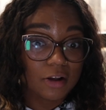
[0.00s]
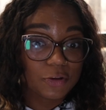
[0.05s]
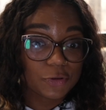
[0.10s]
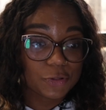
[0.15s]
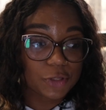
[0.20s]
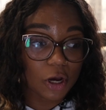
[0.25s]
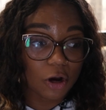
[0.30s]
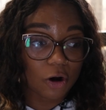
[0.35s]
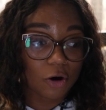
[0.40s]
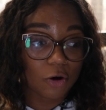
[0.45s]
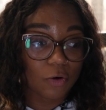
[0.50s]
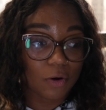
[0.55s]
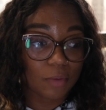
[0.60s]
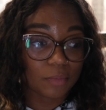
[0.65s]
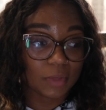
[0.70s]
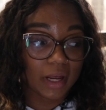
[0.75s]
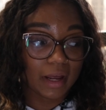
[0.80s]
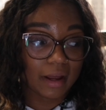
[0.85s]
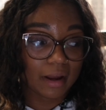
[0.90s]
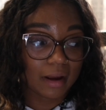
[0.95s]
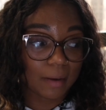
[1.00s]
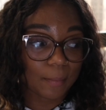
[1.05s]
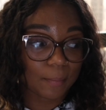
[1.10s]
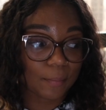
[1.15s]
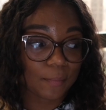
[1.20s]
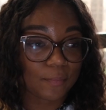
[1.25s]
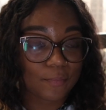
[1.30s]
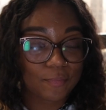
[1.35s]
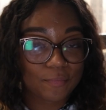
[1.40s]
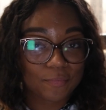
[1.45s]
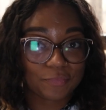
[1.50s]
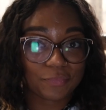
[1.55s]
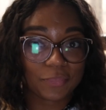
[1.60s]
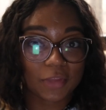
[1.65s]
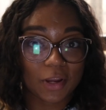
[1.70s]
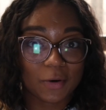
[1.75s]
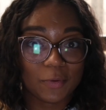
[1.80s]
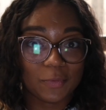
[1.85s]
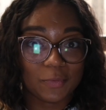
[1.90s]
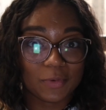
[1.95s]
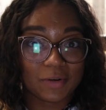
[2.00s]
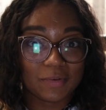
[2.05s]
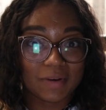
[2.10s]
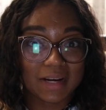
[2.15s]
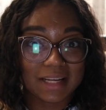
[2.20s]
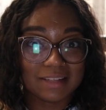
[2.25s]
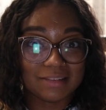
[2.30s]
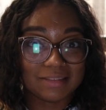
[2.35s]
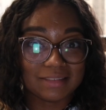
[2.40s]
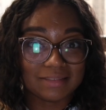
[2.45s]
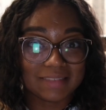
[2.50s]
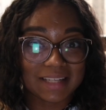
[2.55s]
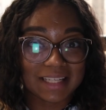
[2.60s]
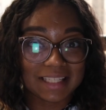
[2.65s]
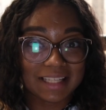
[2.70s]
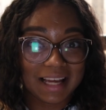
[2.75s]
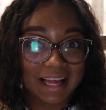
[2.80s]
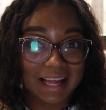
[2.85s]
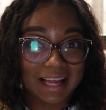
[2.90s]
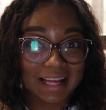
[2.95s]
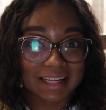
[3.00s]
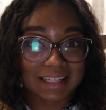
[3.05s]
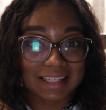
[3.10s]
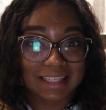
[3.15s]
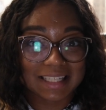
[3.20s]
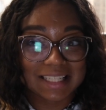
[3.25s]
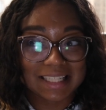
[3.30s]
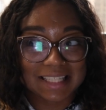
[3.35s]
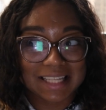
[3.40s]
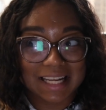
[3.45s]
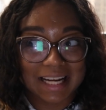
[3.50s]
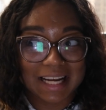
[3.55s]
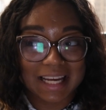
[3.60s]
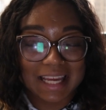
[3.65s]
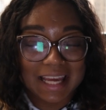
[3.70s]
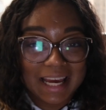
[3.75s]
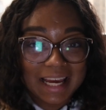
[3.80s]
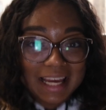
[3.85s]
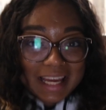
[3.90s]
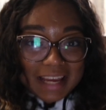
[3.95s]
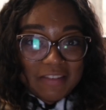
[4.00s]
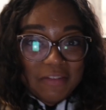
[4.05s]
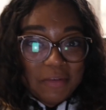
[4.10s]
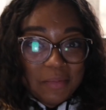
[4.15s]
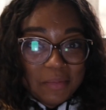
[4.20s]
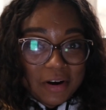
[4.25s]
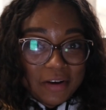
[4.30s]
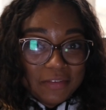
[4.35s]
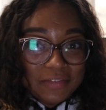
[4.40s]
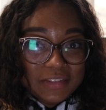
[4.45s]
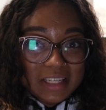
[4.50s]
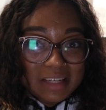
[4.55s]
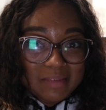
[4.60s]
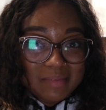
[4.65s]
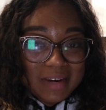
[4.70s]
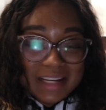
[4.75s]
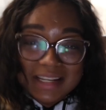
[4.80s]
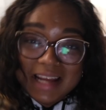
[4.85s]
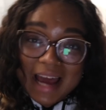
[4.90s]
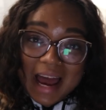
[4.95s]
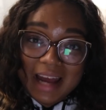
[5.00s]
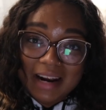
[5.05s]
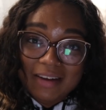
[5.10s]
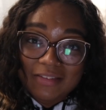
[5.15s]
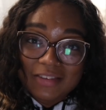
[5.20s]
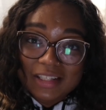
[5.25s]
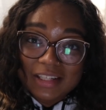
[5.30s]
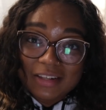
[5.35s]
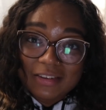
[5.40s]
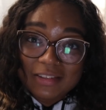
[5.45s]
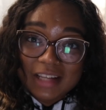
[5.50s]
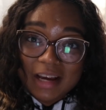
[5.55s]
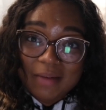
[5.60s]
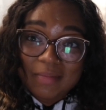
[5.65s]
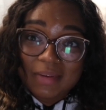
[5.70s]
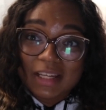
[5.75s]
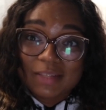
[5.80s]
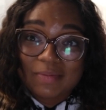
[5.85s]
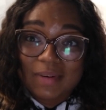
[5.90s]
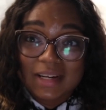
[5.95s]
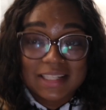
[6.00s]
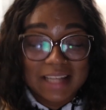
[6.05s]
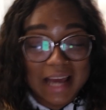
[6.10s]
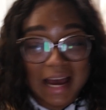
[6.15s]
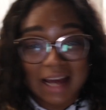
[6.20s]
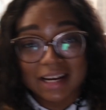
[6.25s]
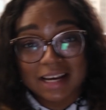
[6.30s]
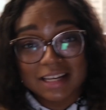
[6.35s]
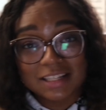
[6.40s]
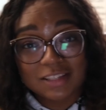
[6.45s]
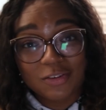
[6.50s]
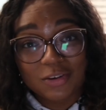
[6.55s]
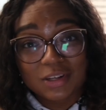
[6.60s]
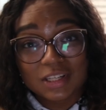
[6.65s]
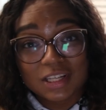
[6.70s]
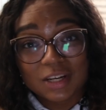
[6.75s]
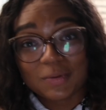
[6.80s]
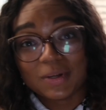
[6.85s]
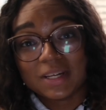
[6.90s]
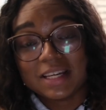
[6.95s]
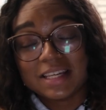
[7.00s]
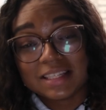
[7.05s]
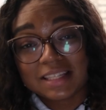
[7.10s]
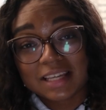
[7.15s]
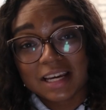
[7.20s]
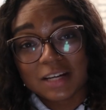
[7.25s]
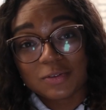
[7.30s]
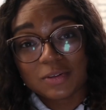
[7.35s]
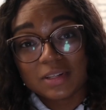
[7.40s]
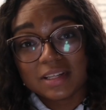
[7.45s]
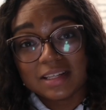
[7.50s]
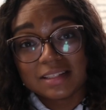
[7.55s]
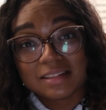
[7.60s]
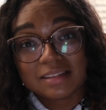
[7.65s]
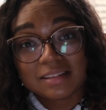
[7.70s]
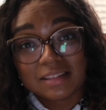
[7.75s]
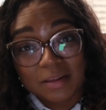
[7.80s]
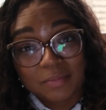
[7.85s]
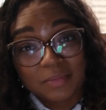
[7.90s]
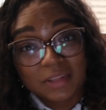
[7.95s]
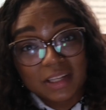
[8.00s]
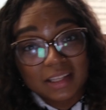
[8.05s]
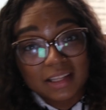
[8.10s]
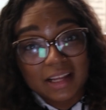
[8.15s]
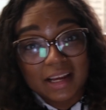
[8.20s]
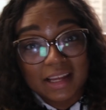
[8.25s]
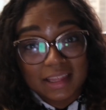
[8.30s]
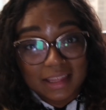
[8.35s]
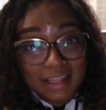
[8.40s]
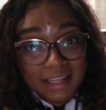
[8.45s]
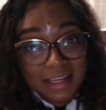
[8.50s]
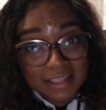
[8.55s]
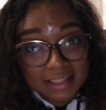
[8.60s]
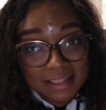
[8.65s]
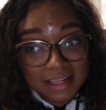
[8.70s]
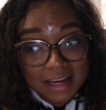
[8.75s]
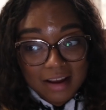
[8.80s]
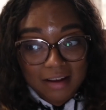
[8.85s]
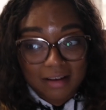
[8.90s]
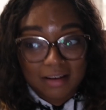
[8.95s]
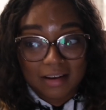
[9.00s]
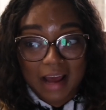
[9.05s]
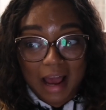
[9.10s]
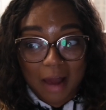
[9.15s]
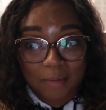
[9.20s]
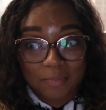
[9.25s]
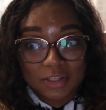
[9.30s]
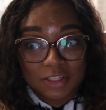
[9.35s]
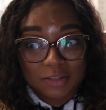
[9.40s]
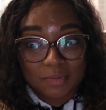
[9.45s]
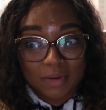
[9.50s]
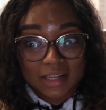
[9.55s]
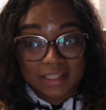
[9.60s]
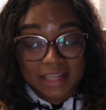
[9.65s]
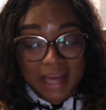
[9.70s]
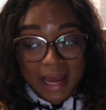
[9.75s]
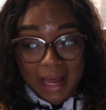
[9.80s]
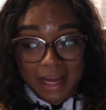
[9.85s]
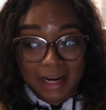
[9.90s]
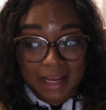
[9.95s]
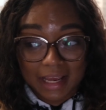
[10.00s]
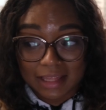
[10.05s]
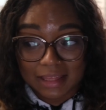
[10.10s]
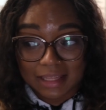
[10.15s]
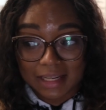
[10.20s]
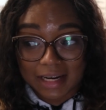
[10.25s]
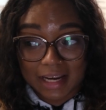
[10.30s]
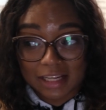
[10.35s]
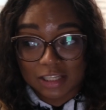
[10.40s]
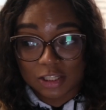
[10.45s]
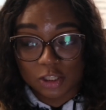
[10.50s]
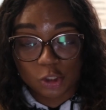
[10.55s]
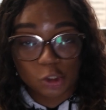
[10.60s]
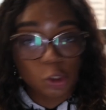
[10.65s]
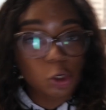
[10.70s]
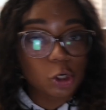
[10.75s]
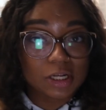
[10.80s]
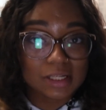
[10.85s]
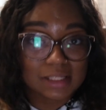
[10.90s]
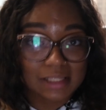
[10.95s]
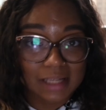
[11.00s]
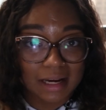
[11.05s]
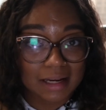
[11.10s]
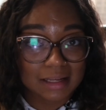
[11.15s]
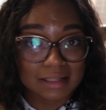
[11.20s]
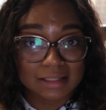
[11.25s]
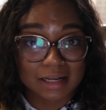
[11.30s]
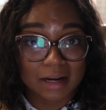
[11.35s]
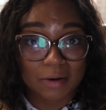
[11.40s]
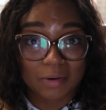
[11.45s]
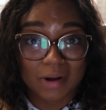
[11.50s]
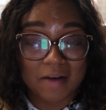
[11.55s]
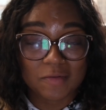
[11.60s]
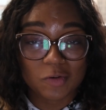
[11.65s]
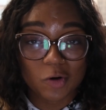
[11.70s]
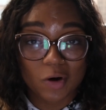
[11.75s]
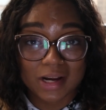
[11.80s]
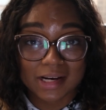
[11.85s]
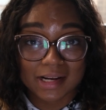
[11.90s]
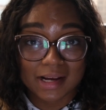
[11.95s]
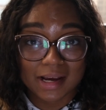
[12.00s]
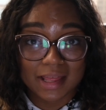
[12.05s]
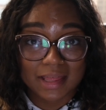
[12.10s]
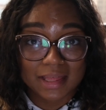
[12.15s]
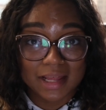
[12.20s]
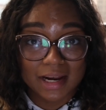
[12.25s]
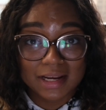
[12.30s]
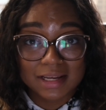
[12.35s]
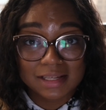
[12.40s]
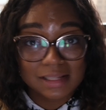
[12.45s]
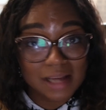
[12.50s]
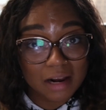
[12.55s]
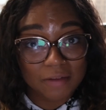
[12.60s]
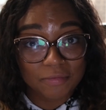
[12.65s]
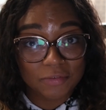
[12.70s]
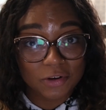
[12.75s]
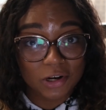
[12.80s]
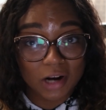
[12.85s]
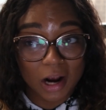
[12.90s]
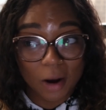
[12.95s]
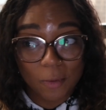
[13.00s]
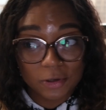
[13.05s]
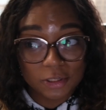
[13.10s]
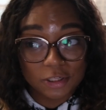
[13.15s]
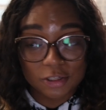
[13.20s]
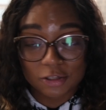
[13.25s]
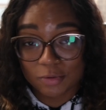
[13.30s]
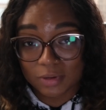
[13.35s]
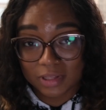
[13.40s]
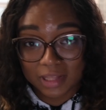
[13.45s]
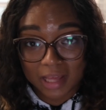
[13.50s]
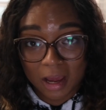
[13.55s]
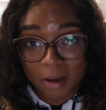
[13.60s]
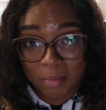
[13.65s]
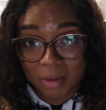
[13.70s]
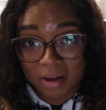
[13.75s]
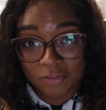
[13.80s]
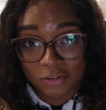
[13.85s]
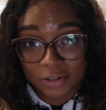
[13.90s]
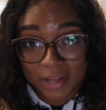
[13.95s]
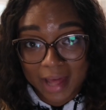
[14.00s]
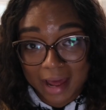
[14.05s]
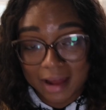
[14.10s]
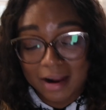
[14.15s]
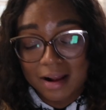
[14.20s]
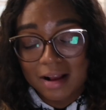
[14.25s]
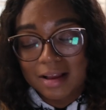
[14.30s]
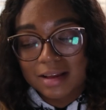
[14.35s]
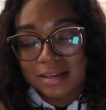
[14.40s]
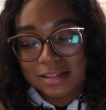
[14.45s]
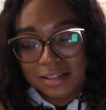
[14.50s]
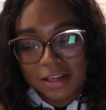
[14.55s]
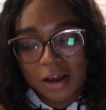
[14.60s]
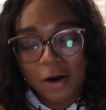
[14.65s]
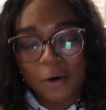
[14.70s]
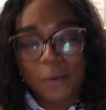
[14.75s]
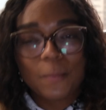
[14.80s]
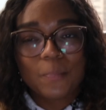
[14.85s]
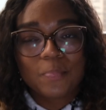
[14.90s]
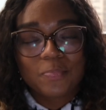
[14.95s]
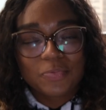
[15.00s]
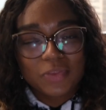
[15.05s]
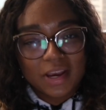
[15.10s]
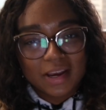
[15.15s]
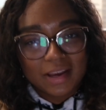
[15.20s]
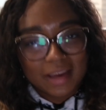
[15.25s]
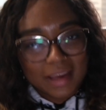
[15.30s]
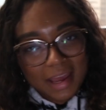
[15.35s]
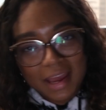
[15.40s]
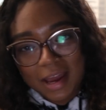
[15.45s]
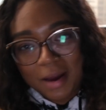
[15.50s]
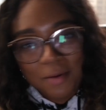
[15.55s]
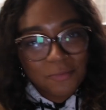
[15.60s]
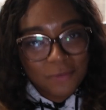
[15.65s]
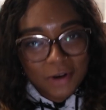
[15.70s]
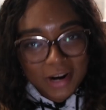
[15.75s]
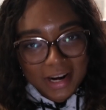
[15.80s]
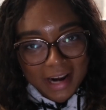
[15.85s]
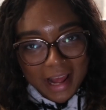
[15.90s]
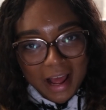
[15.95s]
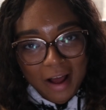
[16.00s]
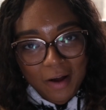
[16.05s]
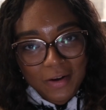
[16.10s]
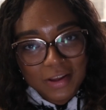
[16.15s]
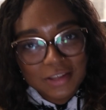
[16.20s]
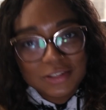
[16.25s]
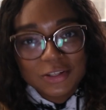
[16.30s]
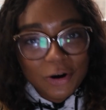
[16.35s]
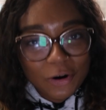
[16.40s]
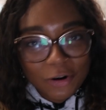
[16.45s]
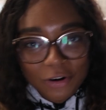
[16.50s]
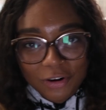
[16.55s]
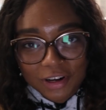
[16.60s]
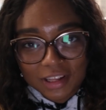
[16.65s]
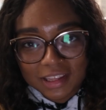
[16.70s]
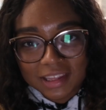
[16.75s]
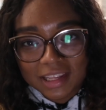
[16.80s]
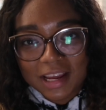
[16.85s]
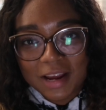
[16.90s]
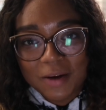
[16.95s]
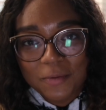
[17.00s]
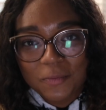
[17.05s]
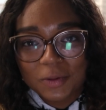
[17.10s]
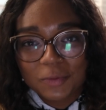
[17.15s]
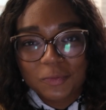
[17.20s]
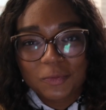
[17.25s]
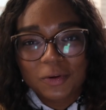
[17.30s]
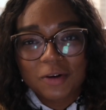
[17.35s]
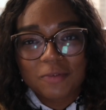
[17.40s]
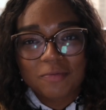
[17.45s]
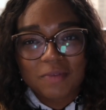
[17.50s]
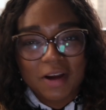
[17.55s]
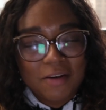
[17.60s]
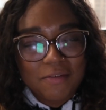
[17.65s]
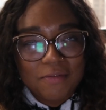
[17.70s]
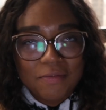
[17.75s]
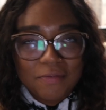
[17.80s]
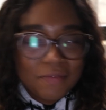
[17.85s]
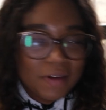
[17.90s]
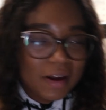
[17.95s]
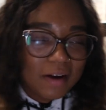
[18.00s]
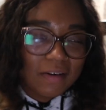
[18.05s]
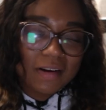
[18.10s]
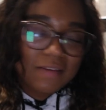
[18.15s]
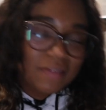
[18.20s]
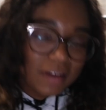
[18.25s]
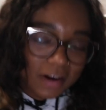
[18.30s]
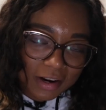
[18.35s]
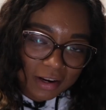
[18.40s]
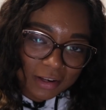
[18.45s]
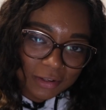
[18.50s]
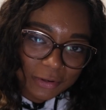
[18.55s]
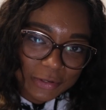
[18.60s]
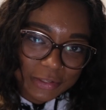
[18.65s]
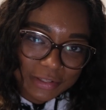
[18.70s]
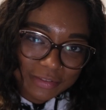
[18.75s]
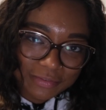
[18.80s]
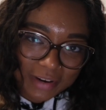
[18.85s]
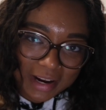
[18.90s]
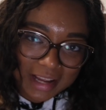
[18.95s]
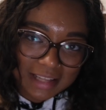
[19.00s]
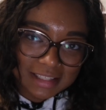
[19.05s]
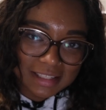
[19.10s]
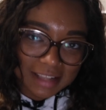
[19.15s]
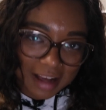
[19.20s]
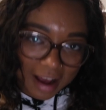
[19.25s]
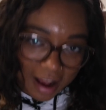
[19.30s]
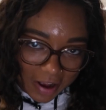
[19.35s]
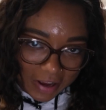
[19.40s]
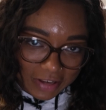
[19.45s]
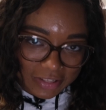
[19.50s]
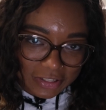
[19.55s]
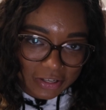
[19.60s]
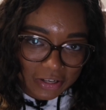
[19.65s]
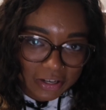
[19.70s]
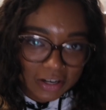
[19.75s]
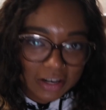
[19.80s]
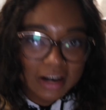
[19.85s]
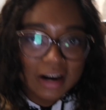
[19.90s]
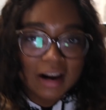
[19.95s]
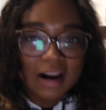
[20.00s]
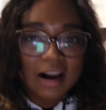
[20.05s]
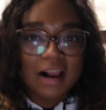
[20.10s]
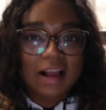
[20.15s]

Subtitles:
So I'm like, what do I do with my dog? Because like I can't give him off to my dad every single time because my dad has no idea what his schedule is, and something like this could happen to my dad in the next 30 seconds and I would have no idea, and then he's got to figure out what to do with Cam after that. So Cam right now is currently with one of my very close friends, Oscar.